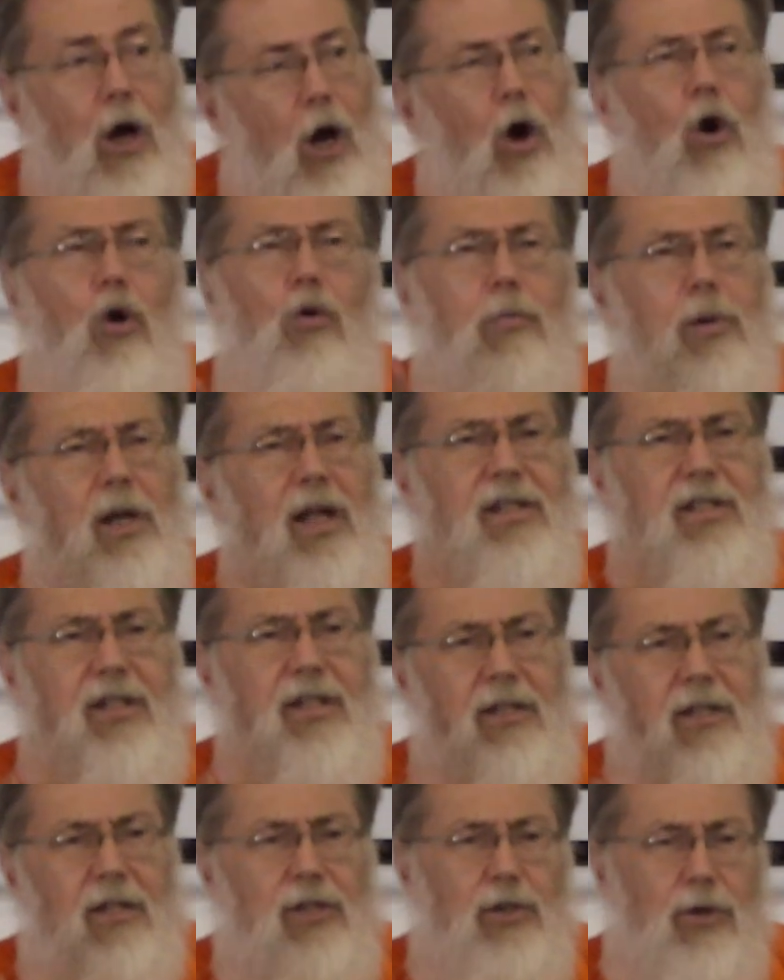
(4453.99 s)
Oh,
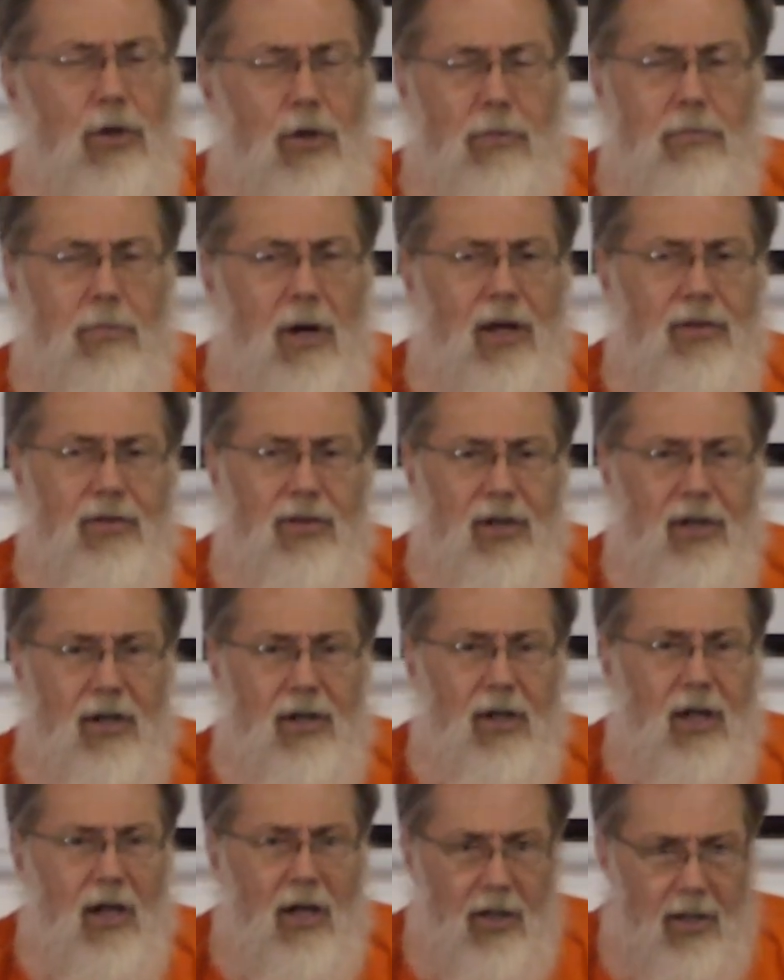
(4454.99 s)
blessed is your
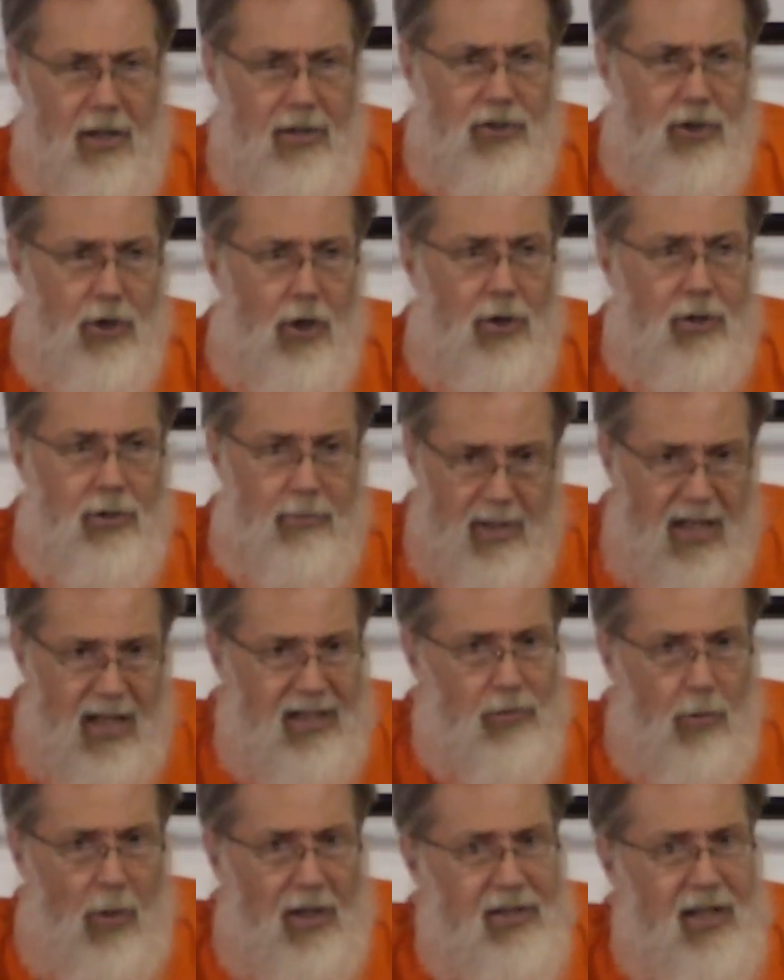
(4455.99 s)
mother, and so on.
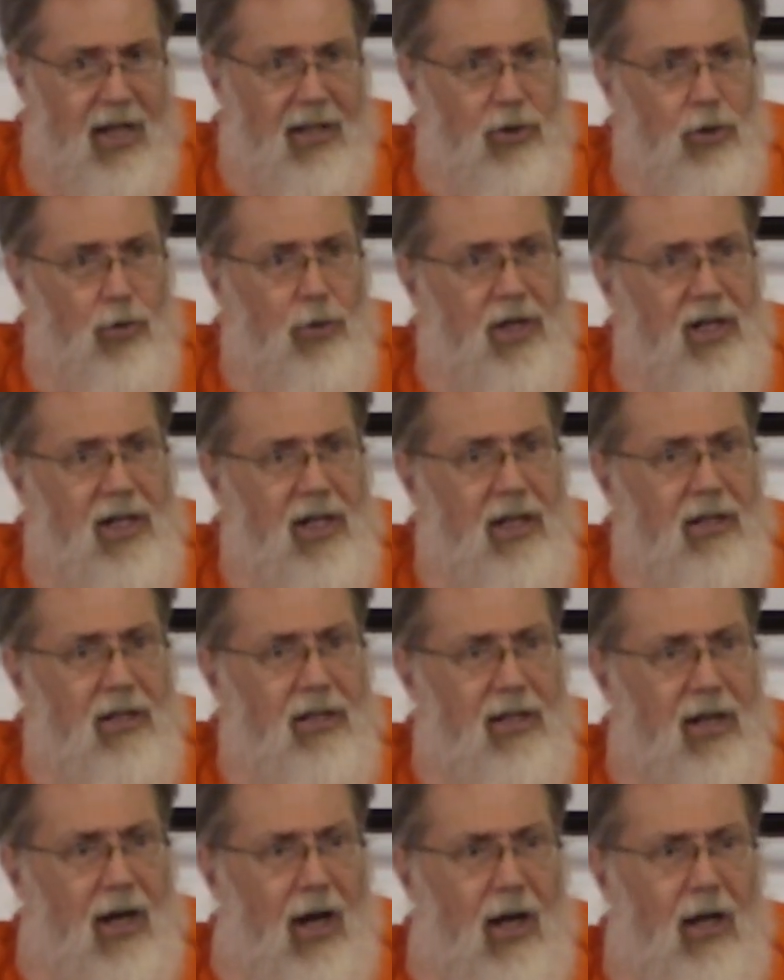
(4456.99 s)
That's what they do in
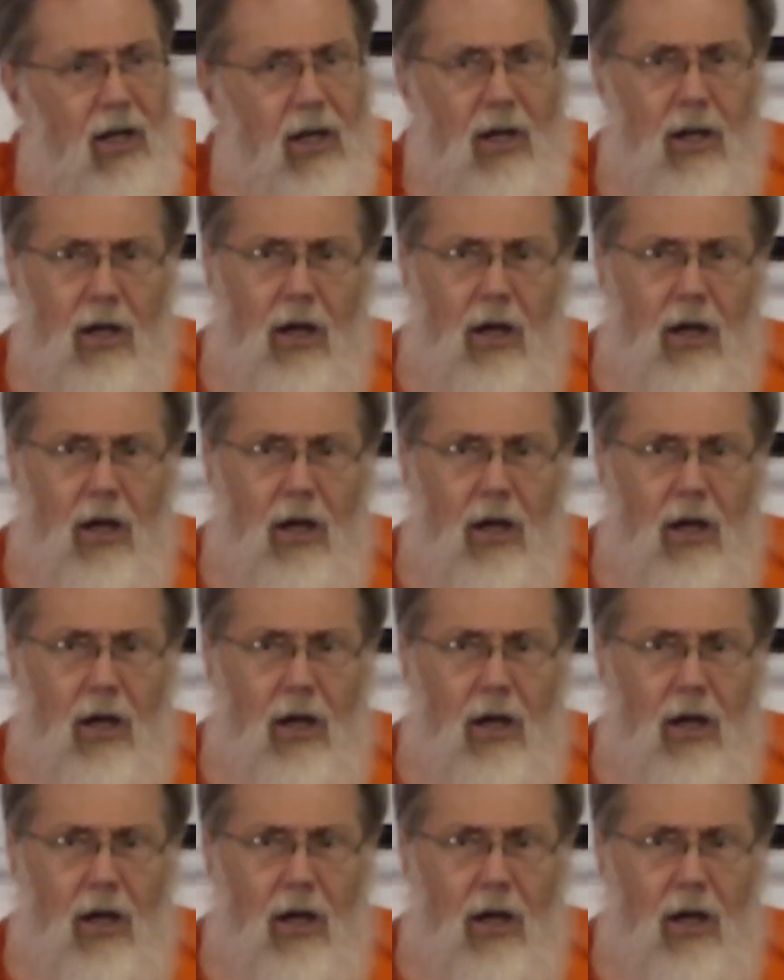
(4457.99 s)
India.